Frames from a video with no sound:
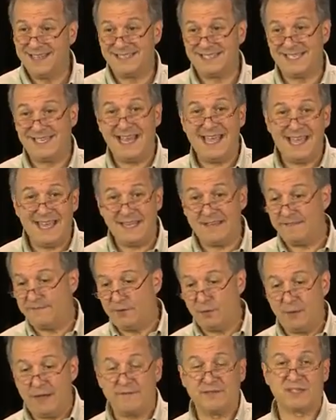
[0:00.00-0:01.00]
Today, if
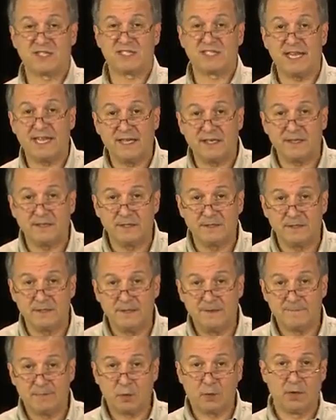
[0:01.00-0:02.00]
you have a scanner,
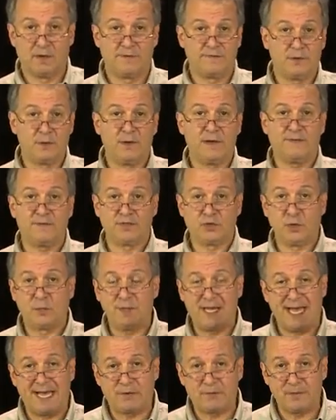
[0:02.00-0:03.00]
or if you have
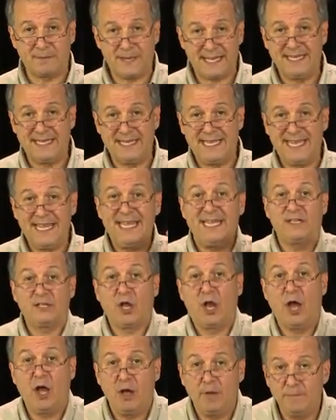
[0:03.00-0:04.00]
Adobe Acrobat, it
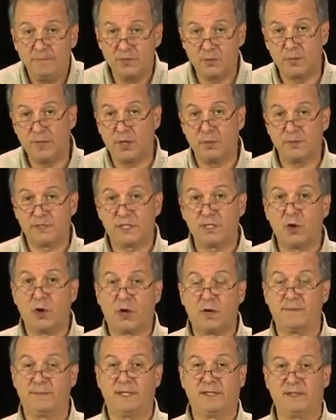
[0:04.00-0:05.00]
comes with
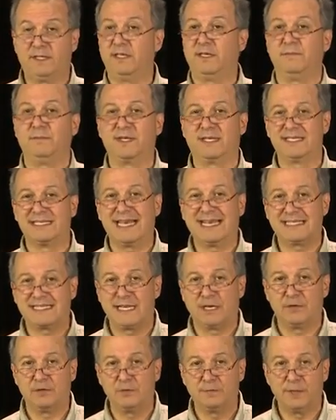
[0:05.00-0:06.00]
OCR built in because that's
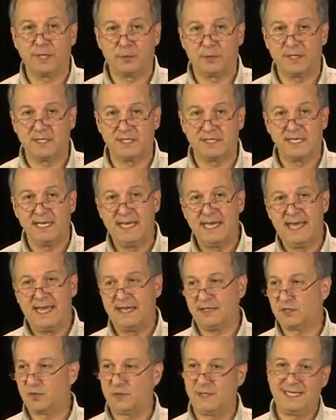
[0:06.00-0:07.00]
how ubiquitous
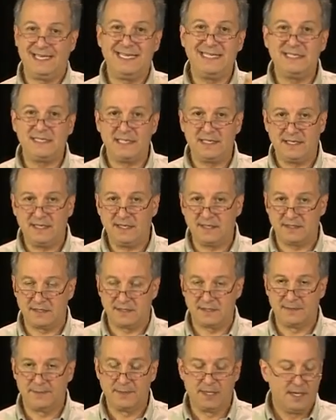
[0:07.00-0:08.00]
and sort of easy it
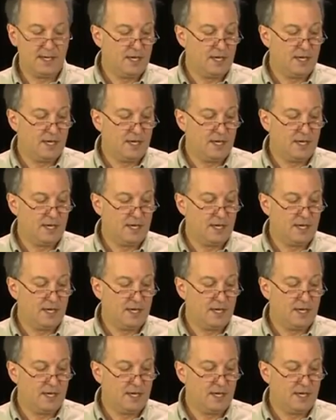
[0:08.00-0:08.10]
is.